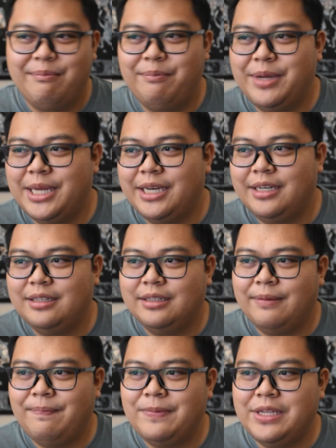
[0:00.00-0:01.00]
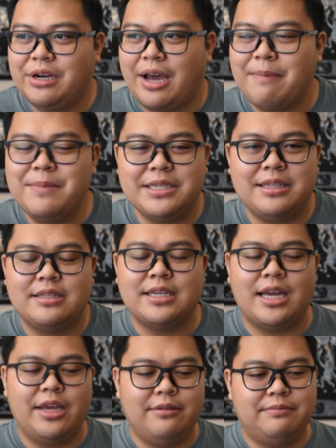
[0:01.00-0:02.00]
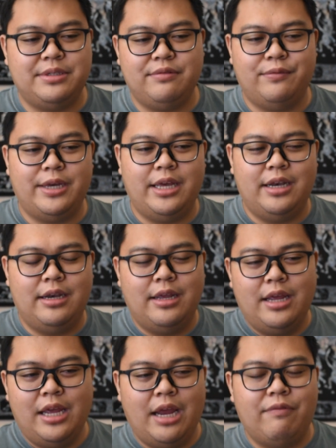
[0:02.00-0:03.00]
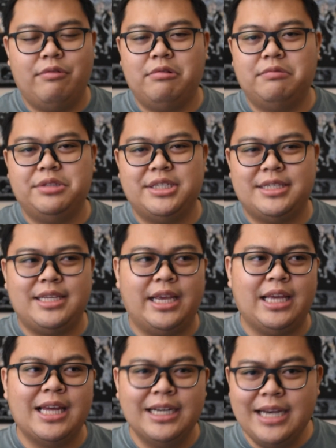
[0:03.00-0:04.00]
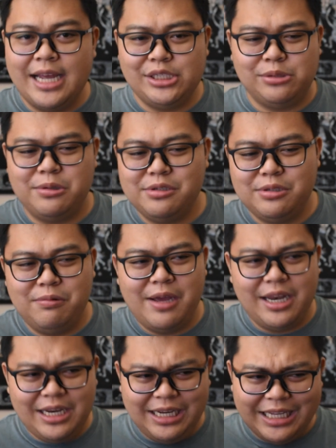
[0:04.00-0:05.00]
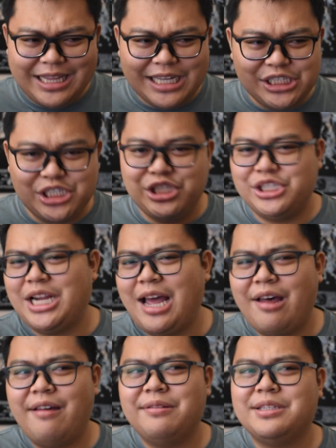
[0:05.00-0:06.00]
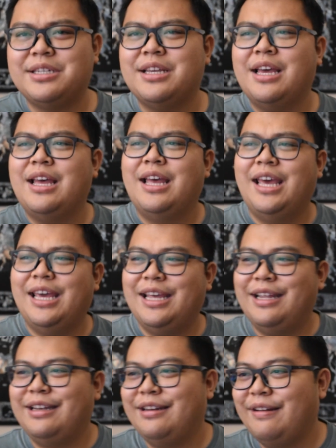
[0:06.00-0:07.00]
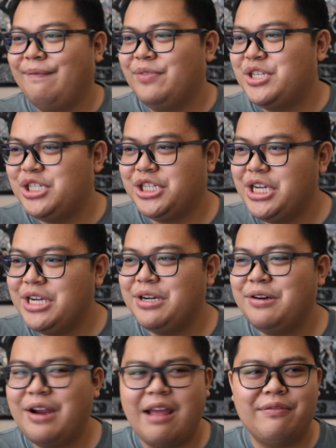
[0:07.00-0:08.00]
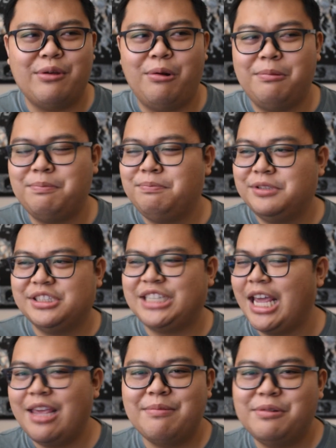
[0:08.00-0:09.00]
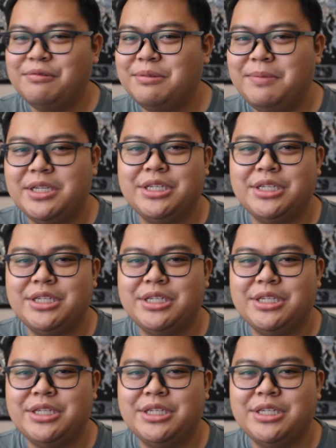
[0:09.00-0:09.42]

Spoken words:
But, I miss the times when everyone would just like, natural 20, and then shout and cheer, and the whole table would be